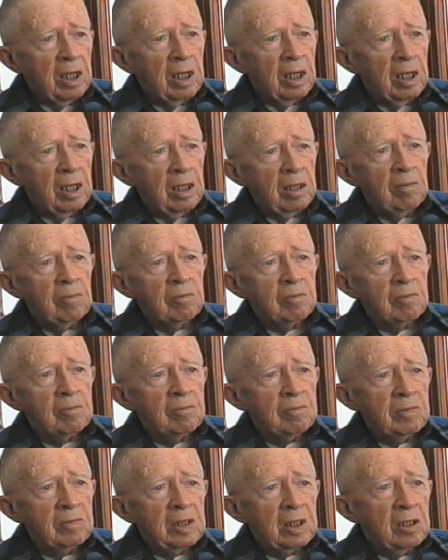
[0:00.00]
Uh,
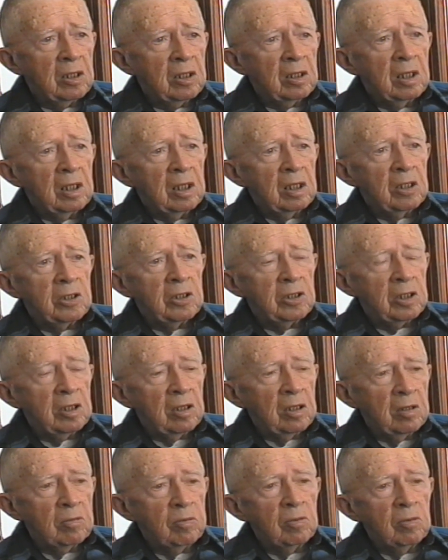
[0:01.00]
so
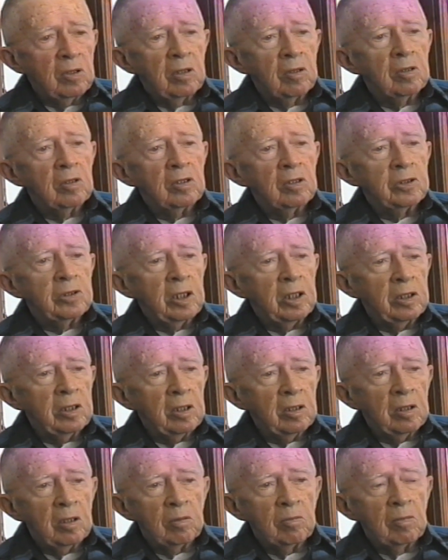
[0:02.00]
you can see
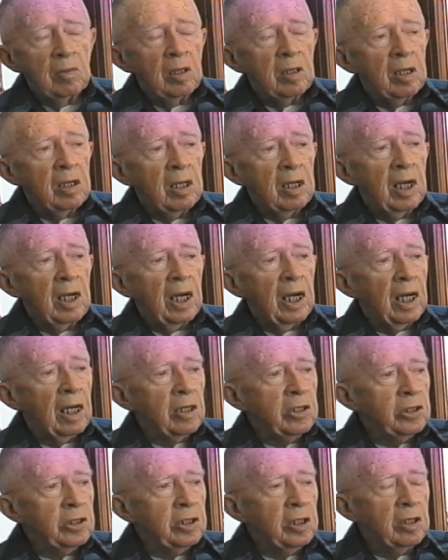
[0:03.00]
the
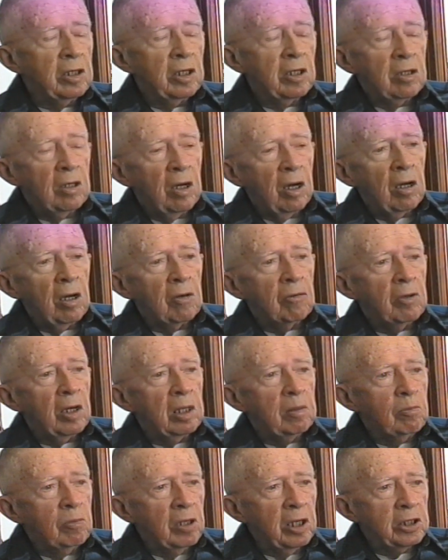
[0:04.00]
alleys here are all red
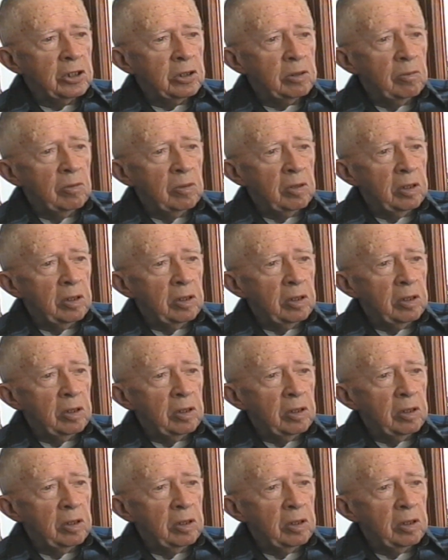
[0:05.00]
bricks